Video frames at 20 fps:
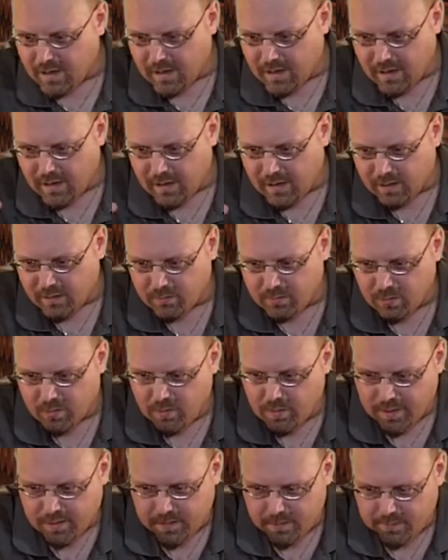uh,
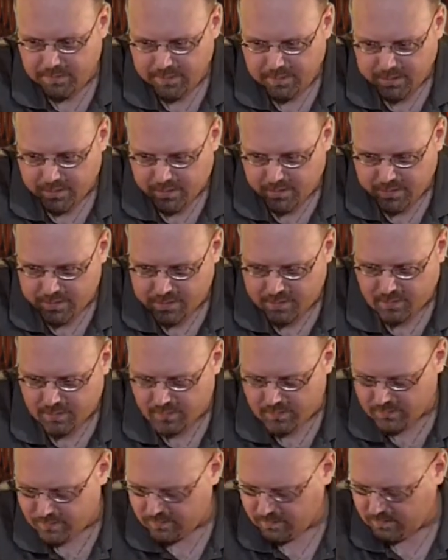real quick, let me take this
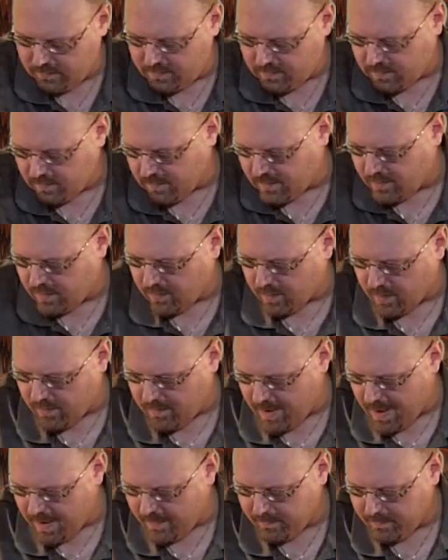real, so I know where
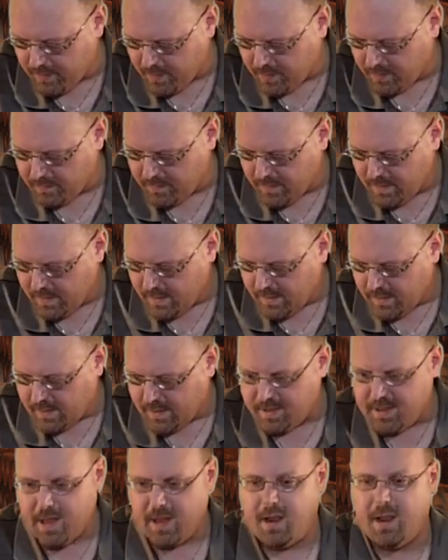I'm at. Boom,
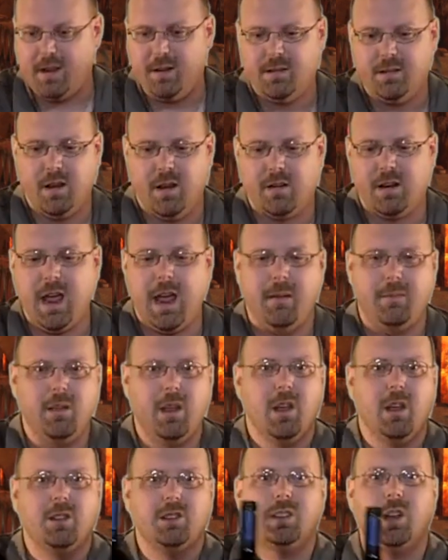get that head. Okay,
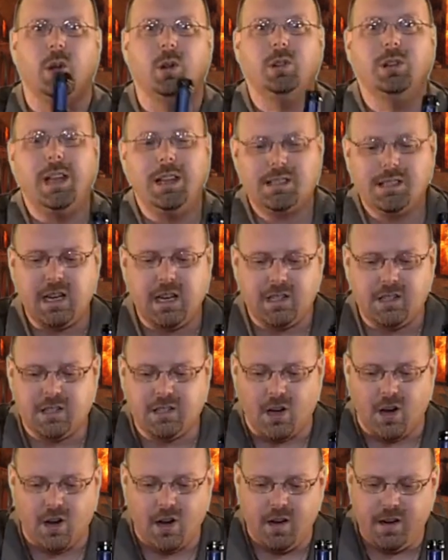so let's get
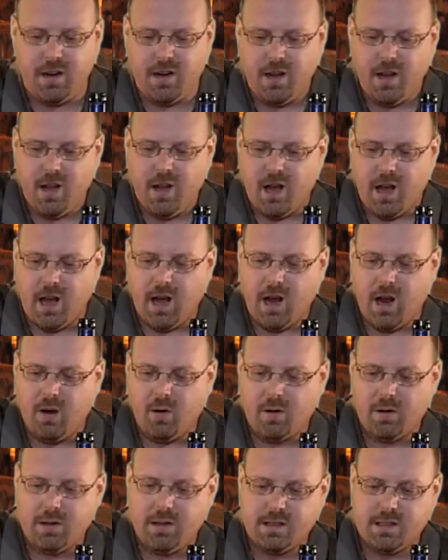started.
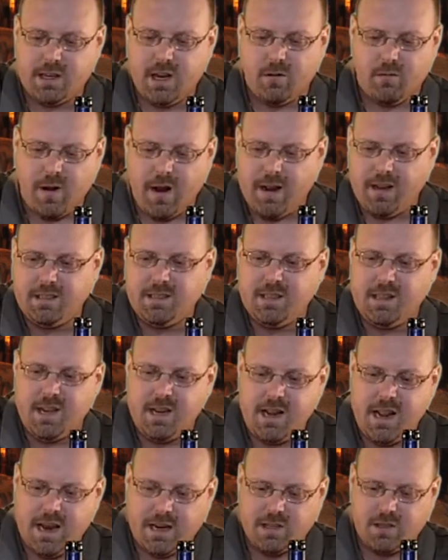Uh, let's get right into
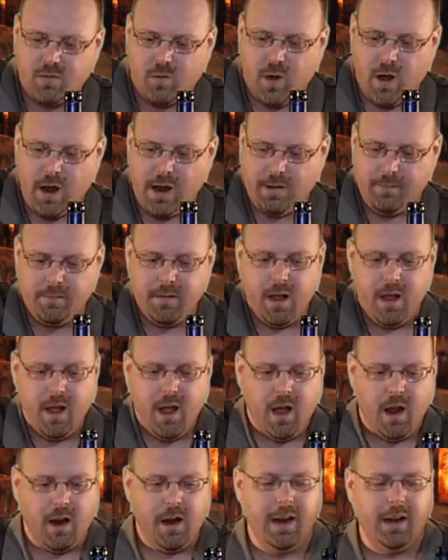the next wine.
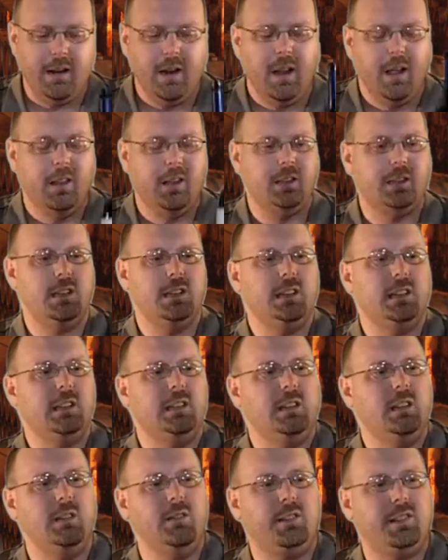All right, this is
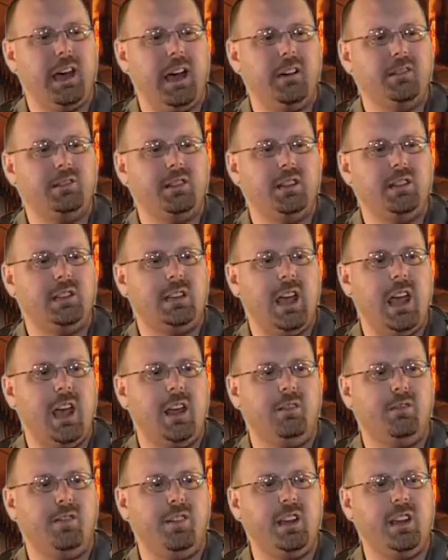the
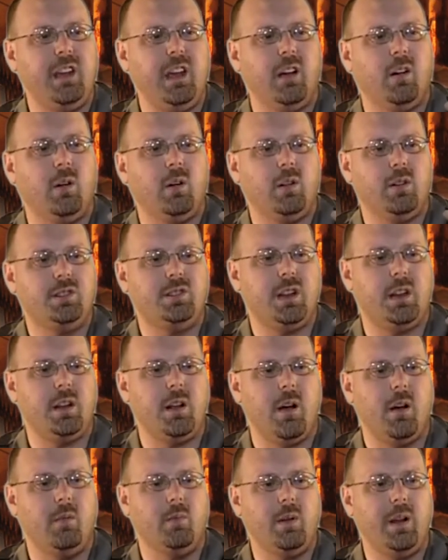2010 Finca El
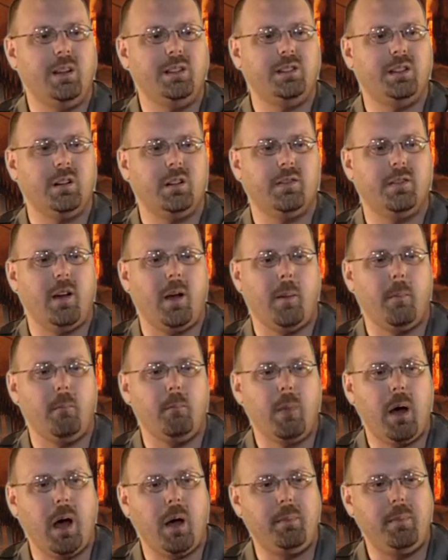Origen Reserva
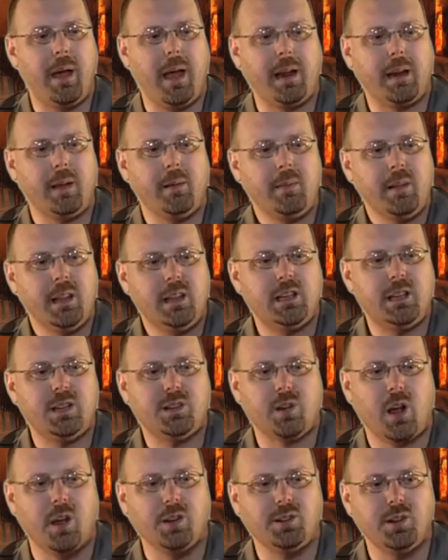Malbec. This
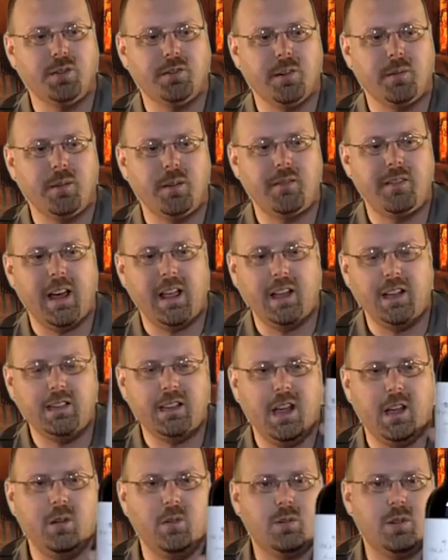is also from the
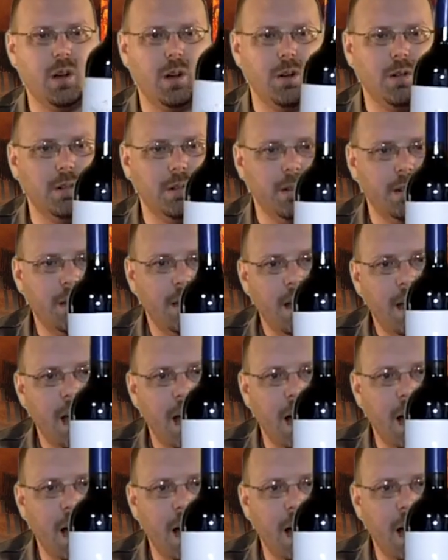Valle de Uco